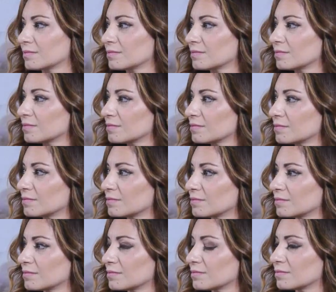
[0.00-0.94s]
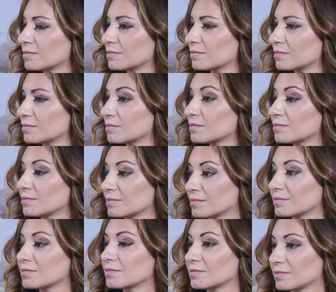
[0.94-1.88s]

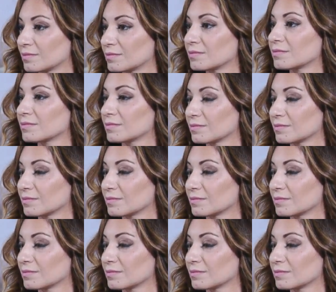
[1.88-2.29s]
(silent)